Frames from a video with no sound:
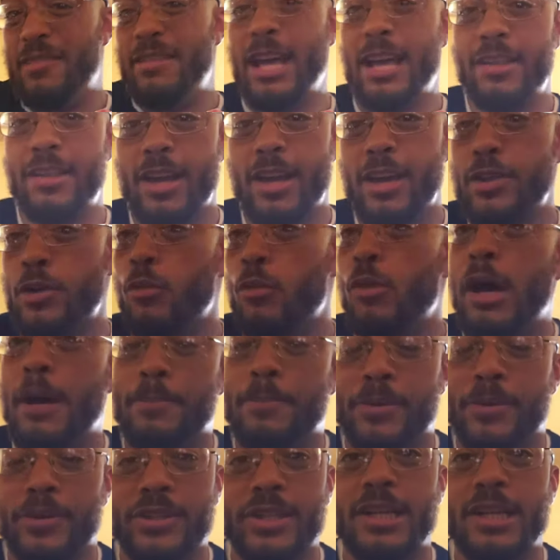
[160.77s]
that the other
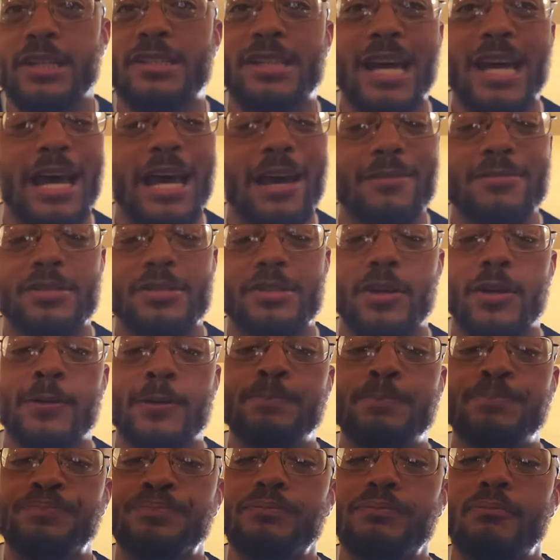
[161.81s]
Whopper does have.
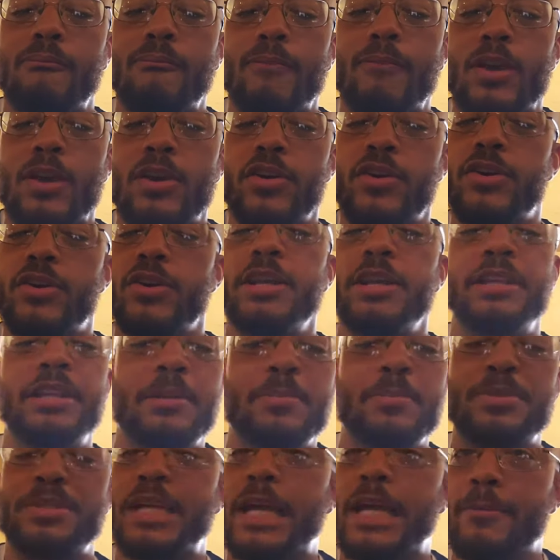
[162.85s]
So you're getting
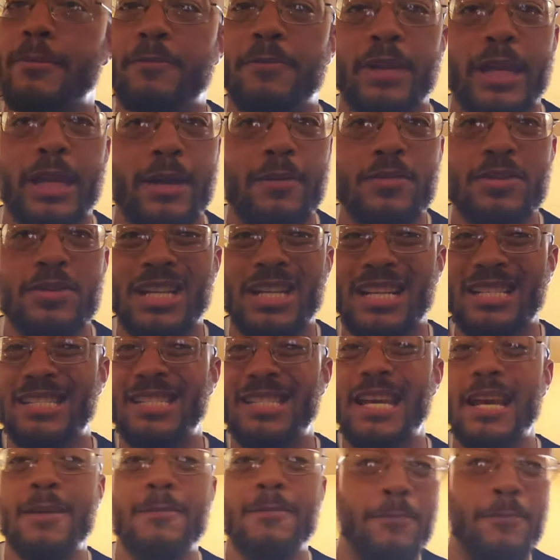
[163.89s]
them same flavors, that
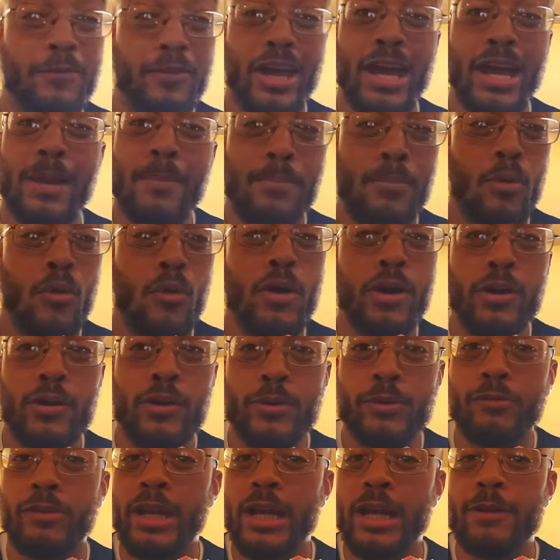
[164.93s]
same flame
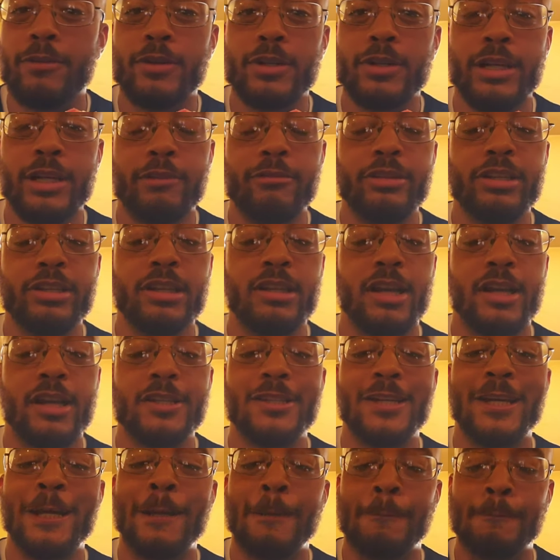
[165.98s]
boiled flavor and everything
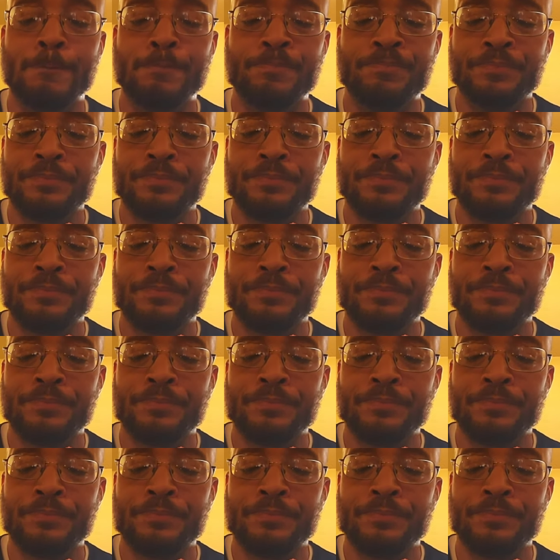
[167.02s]
like that.